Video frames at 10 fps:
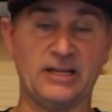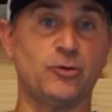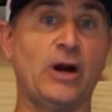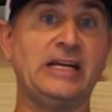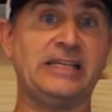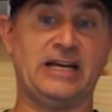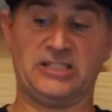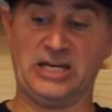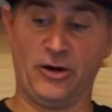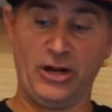great
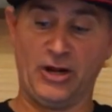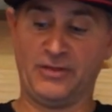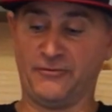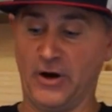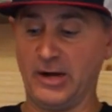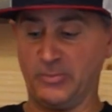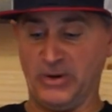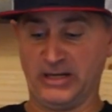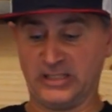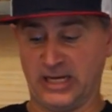dexterity on the front,
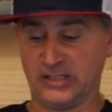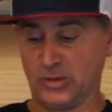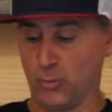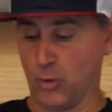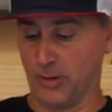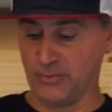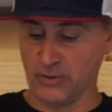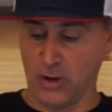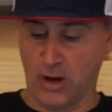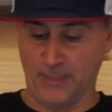but some
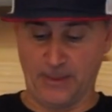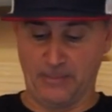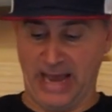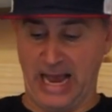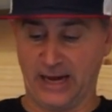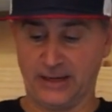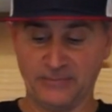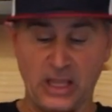warmth on the back.